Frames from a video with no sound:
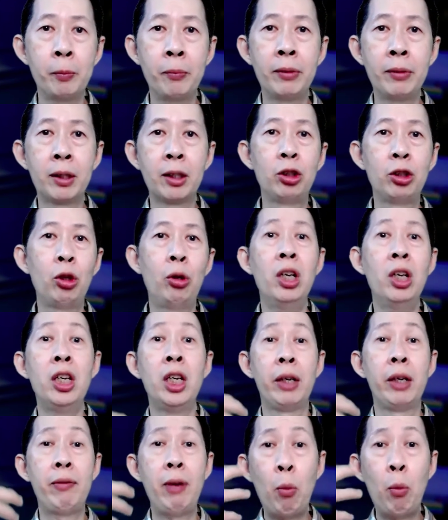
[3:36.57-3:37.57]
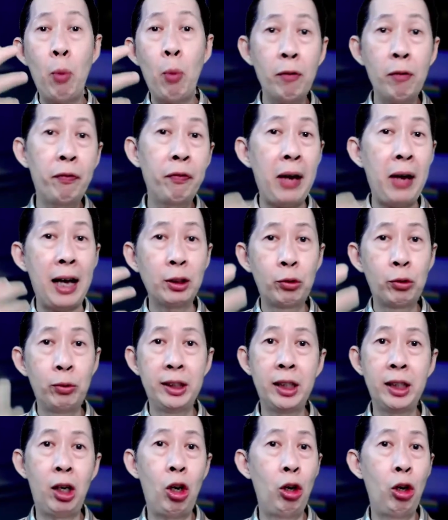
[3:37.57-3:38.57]
So if I want fast
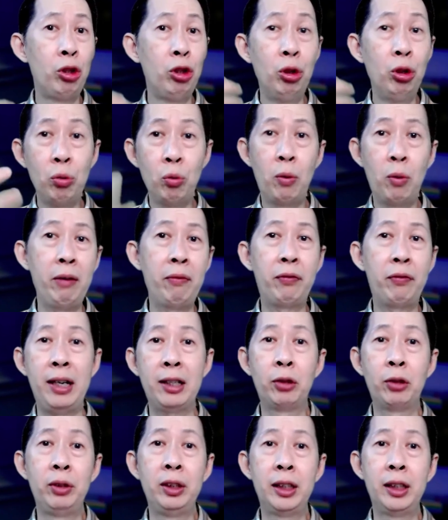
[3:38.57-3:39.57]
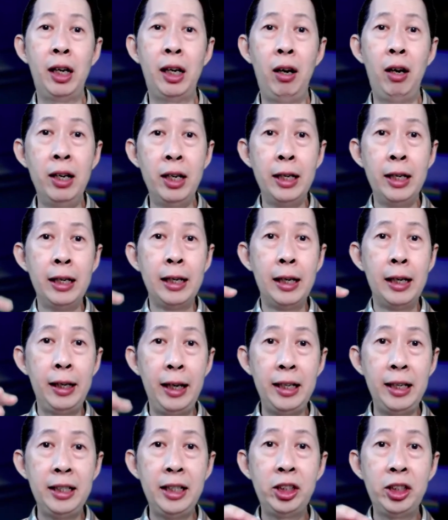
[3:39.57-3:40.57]
result or you want fast result, then
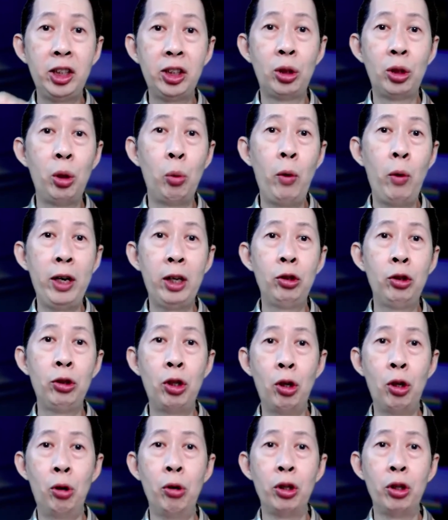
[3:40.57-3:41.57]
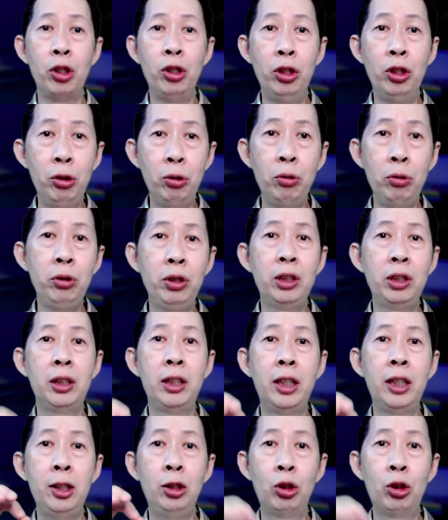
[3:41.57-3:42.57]
this is the way to go. Use
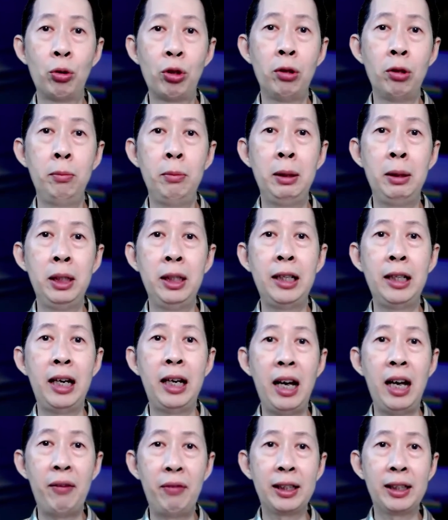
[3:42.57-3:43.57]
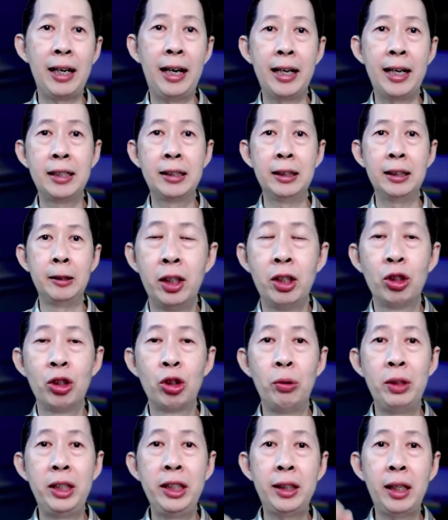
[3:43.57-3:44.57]
the social media advertising. So
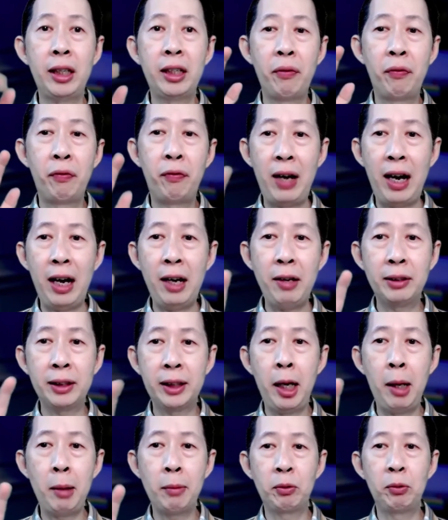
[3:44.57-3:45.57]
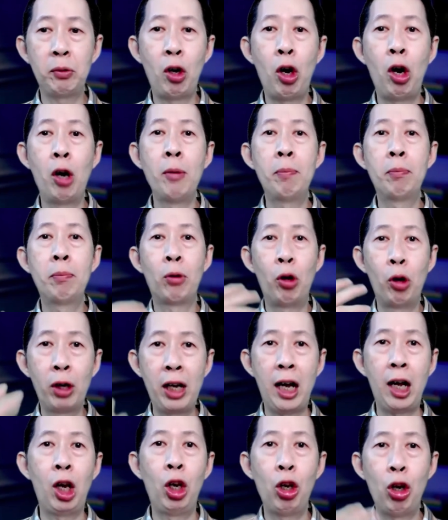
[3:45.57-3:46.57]
these are the 5 steps on
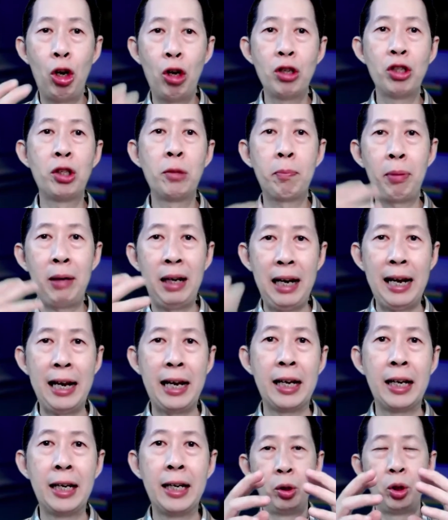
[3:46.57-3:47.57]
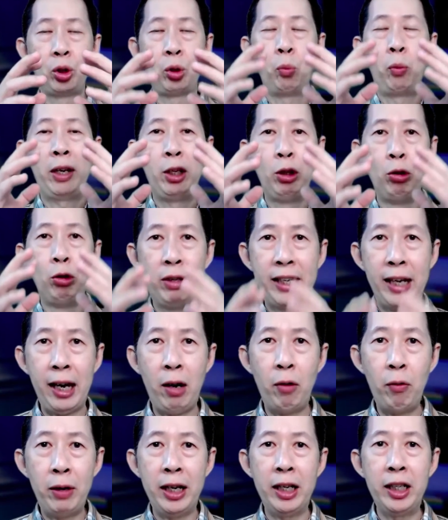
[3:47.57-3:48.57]
product launch plan. So when you get
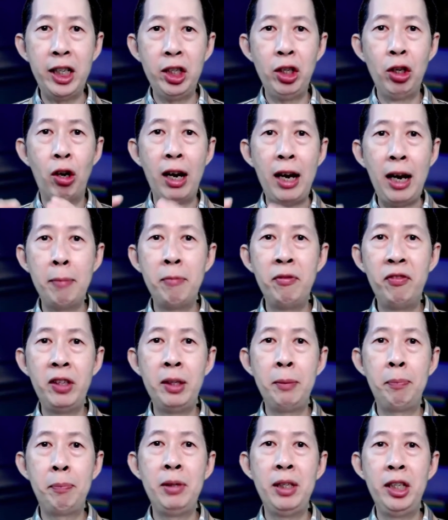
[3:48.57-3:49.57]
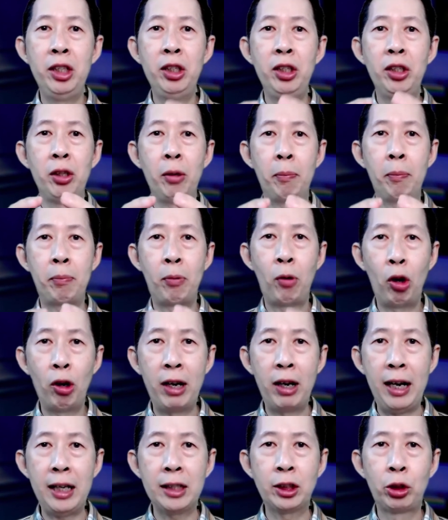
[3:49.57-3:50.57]
ready your MVP, your
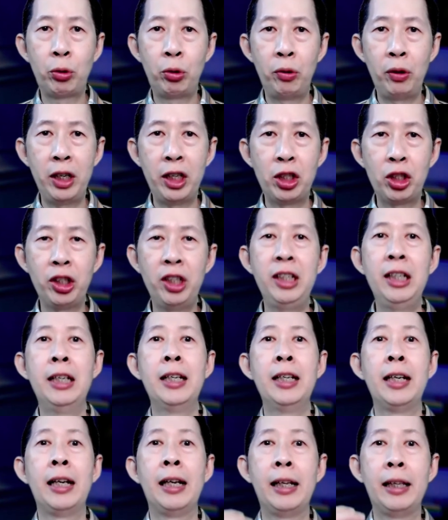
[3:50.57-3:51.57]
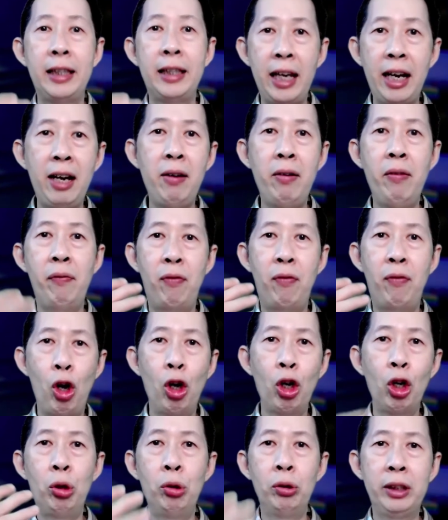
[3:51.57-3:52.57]
products creation, then
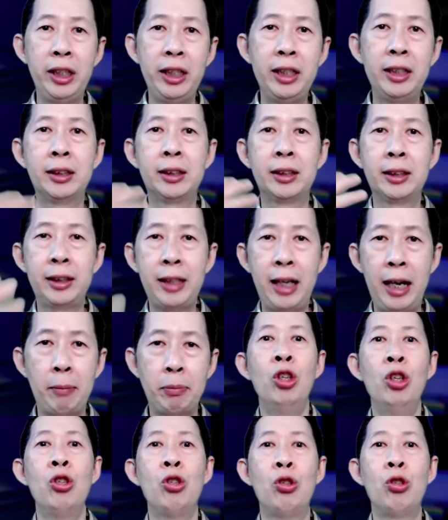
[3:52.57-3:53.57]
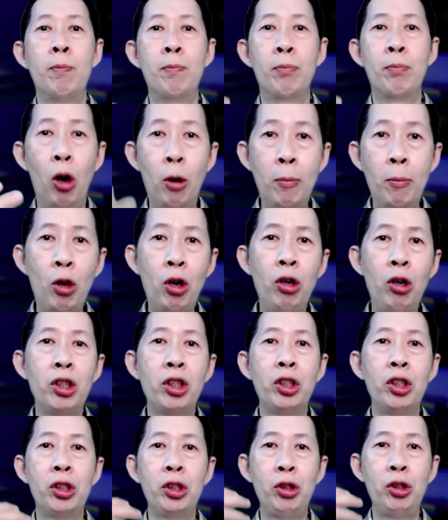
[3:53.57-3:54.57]
follow these steps to promote
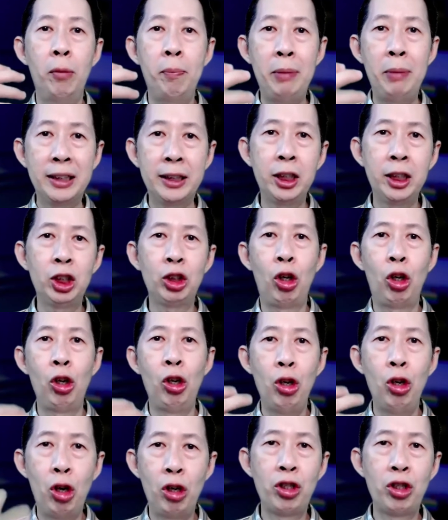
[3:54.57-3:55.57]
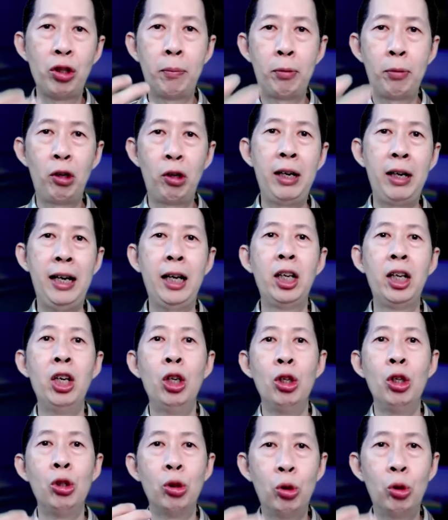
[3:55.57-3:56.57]
your business or launch your product
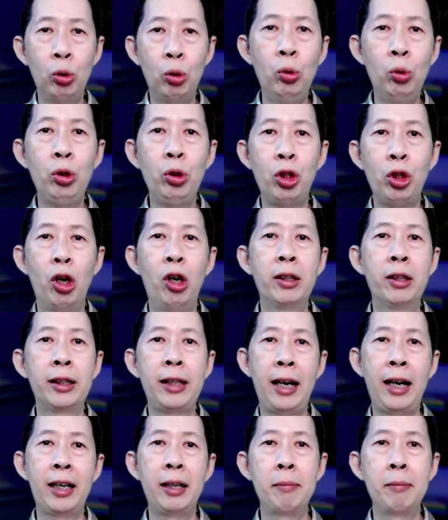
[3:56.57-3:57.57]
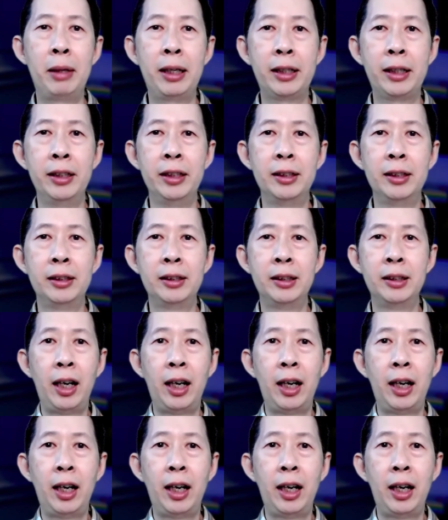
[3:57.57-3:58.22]
to your target markets.